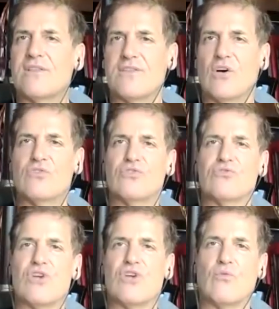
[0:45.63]
those who
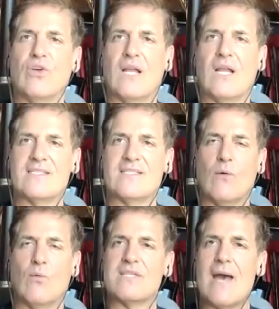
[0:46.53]
don't realize that
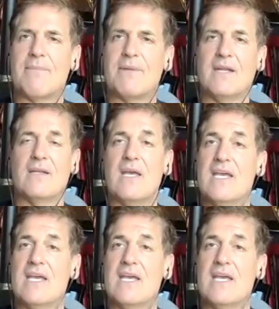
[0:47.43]
what's happening